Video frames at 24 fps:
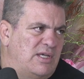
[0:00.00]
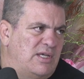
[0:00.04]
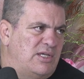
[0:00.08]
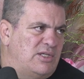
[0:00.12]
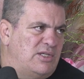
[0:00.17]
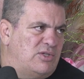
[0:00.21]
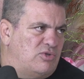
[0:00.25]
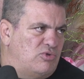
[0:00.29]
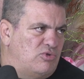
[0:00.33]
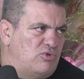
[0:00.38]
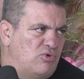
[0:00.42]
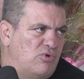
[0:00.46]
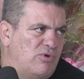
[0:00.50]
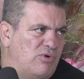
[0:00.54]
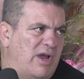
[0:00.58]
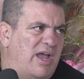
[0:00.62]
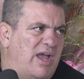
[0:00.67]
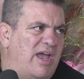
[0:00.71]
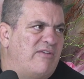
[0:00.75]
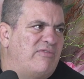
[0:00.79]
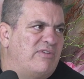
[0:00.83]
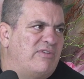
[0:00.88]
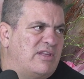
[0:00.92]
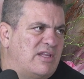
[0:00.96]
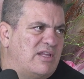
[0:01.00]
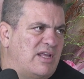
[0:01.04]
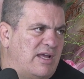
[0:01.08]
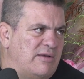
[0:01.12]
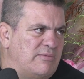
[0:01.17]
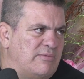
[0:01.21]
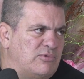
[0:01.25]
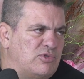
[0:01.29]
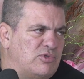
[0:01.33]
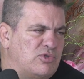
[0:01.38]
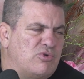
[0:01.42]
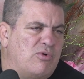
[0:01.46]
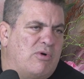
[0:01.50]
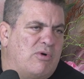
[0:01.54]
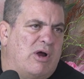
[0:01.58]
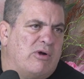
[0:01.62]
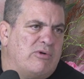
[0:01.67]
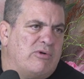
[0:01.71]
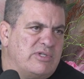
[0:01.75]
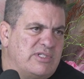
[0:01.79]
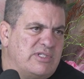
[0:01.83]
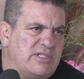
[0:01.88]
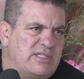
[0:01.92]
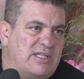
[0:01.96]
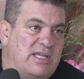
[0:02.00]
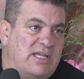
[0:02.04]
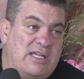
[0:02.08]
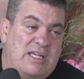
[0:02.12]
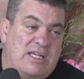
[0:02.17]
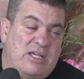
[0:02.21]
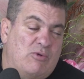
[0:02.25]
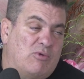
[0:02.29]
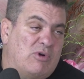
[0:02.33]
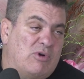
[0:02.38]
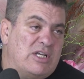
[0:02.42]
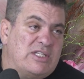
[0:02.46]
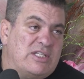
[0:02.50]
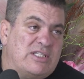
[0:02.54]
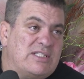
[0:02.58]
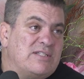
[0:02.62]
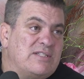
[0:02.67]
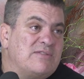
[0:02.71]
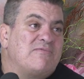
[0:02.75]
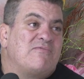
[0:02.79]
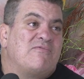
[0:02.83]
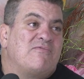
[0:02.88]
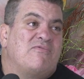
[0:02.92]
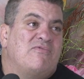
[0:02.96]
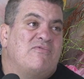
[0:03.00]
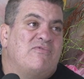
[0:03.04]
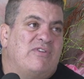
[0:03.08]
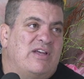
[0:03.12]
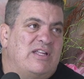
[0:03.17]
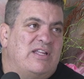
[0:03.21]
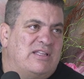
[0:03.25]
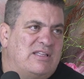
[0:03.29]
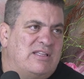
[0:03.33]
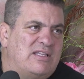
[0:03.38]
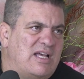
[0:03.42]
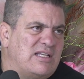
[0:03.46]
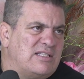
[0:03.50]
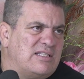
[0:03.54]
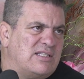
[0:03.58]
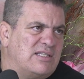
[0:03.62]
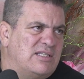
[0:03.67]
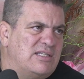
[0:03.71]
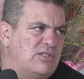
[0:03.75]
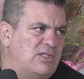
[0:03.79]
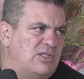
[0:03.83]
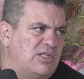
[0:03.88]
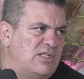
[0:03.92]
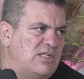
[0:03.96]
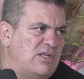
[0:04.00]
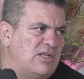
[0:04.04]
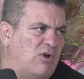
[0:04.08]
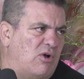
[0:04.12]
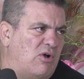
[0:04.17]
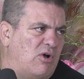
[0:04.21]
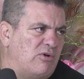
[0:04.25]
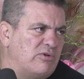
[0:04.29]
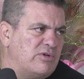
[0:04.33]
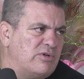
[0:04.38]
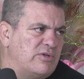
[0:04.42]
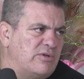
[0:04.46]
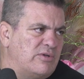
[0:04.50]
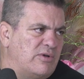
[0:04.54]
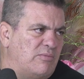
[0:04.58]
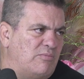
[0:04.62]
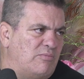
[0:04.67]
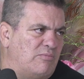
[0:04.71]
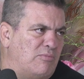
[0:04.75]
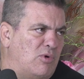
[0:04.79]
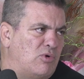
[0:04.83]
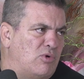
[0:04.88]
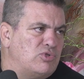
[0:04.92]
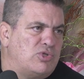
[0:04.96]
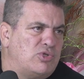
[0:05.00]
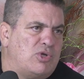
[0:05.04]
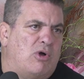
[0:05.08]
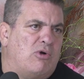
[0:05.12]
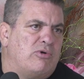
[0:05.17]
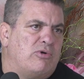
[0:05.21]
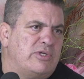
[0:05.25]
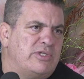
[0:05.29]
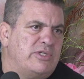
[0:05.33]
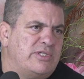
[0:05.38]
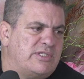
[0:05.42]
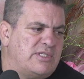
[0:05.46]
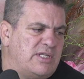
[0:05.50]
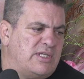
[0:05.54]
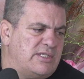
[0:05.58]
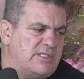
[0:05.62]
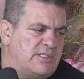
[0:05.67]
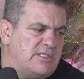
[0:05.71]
He do every time 2 hours a day. He was fantastic. He did almost all his